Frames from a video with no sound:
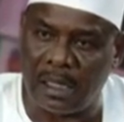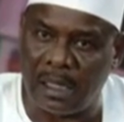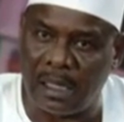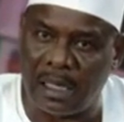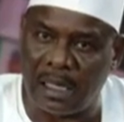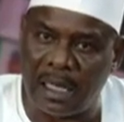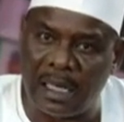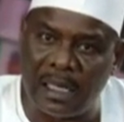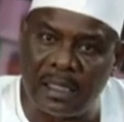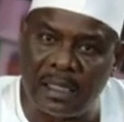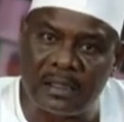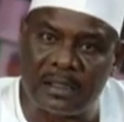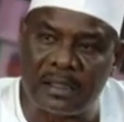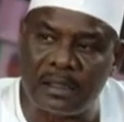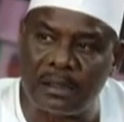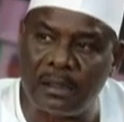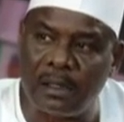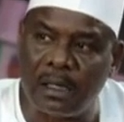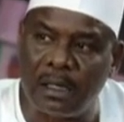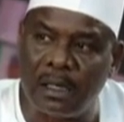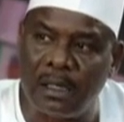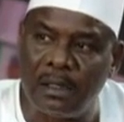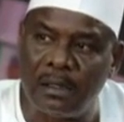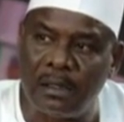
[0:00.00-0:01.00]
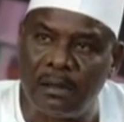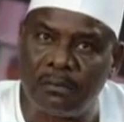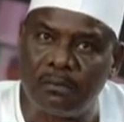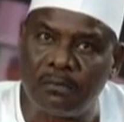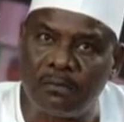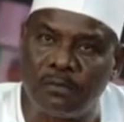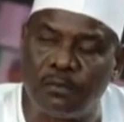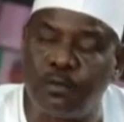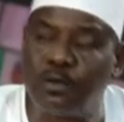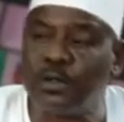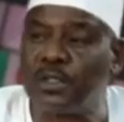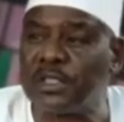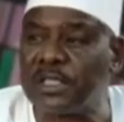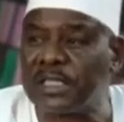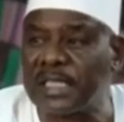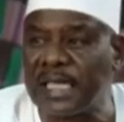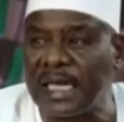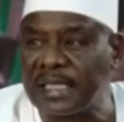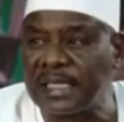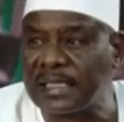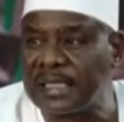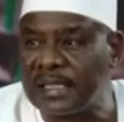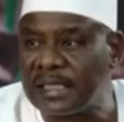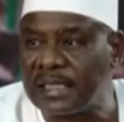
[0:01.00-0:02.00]
and food
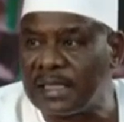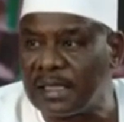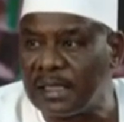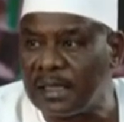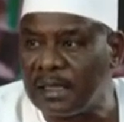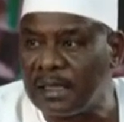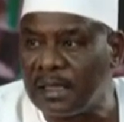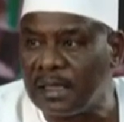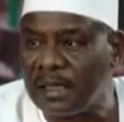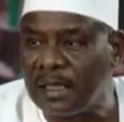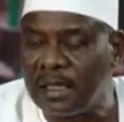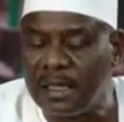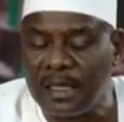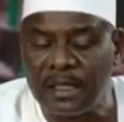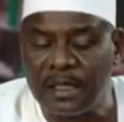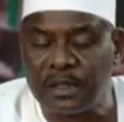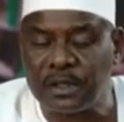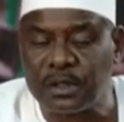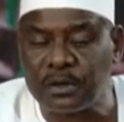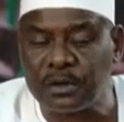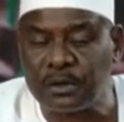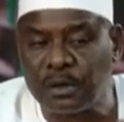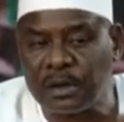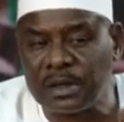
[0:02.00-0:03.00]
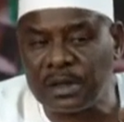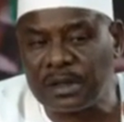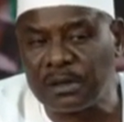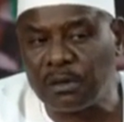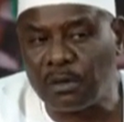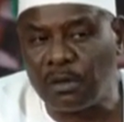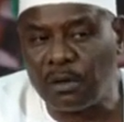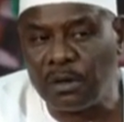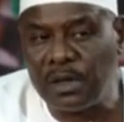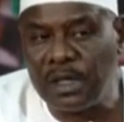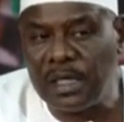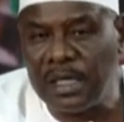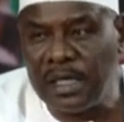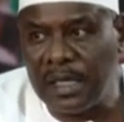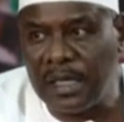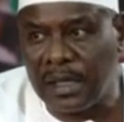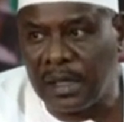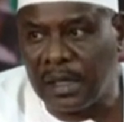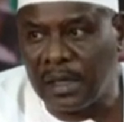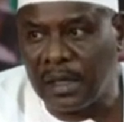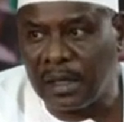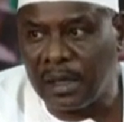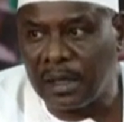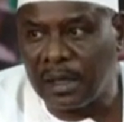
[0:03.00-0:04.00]
scarcity. It is not
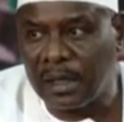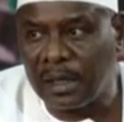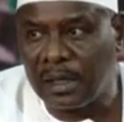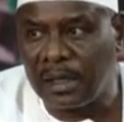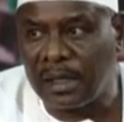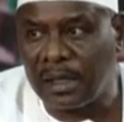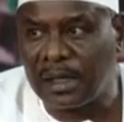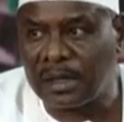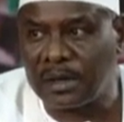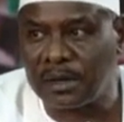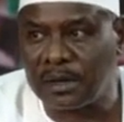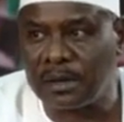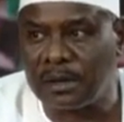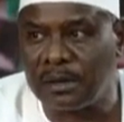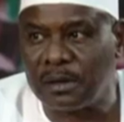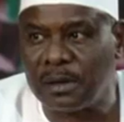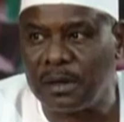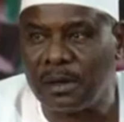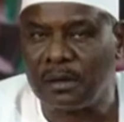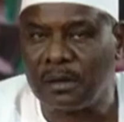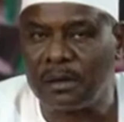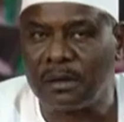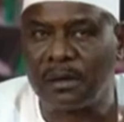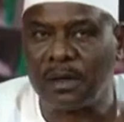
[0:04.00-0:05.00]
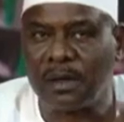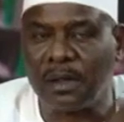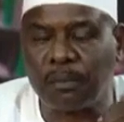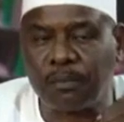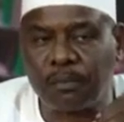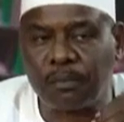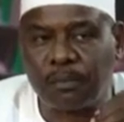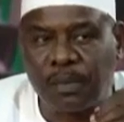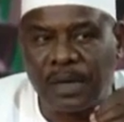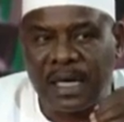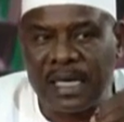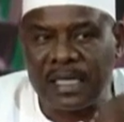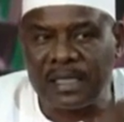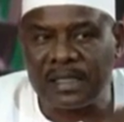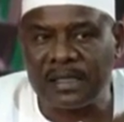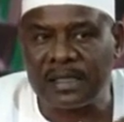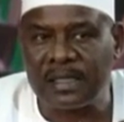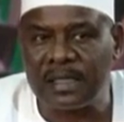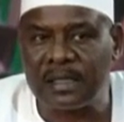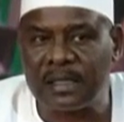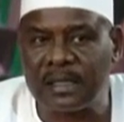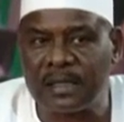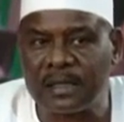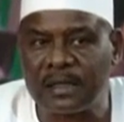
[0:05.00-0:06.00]
only that the
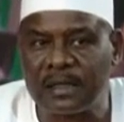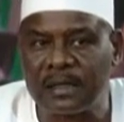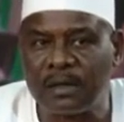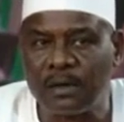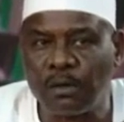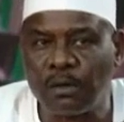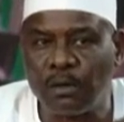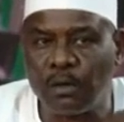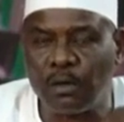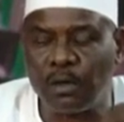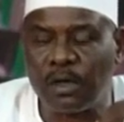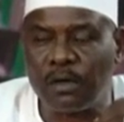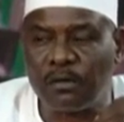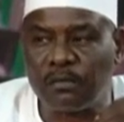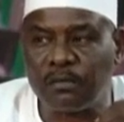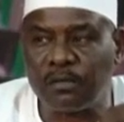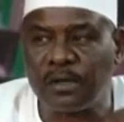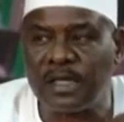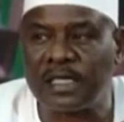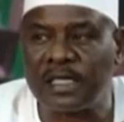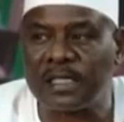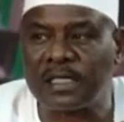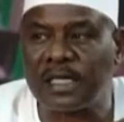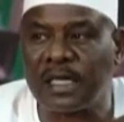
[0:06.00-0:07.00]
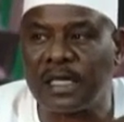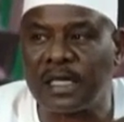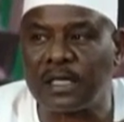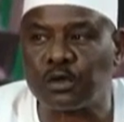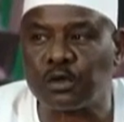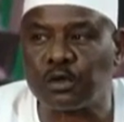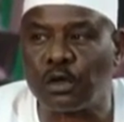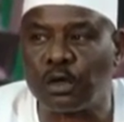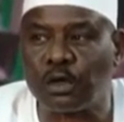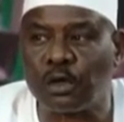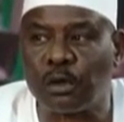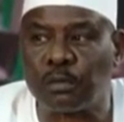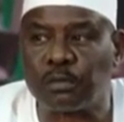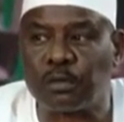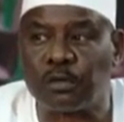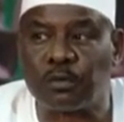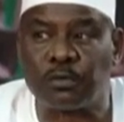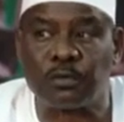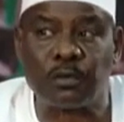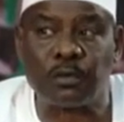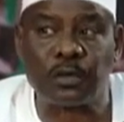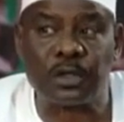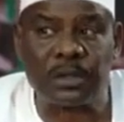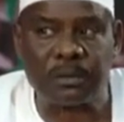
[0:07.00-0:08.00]
prices or inflation has gone up to
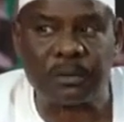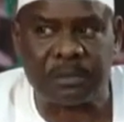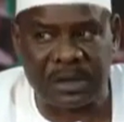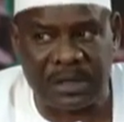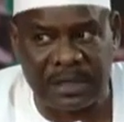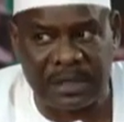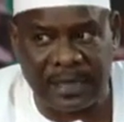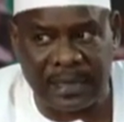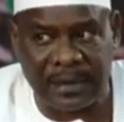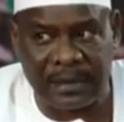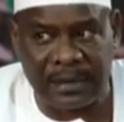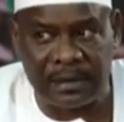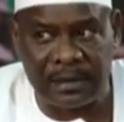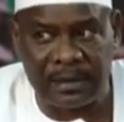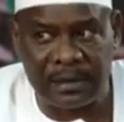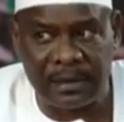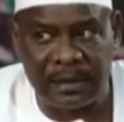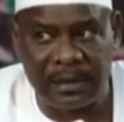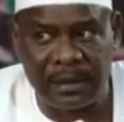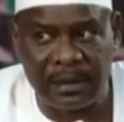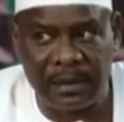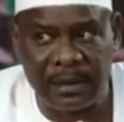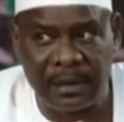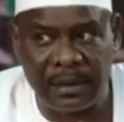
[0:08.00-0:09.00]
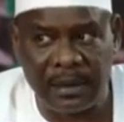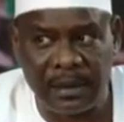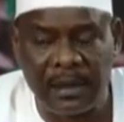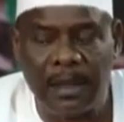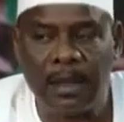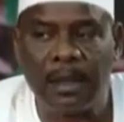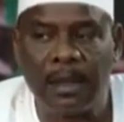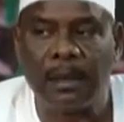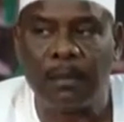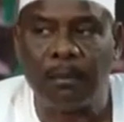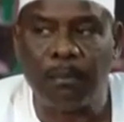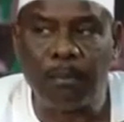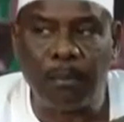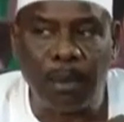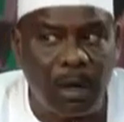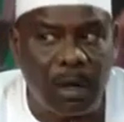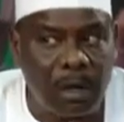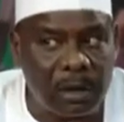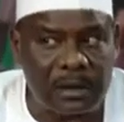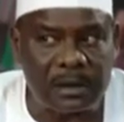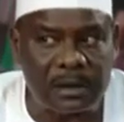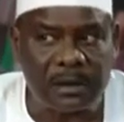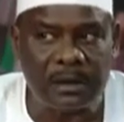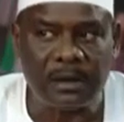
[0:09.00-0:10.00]
40%.
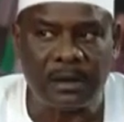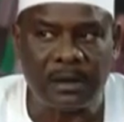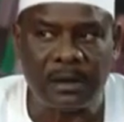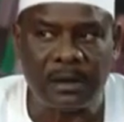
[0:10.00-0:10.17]
But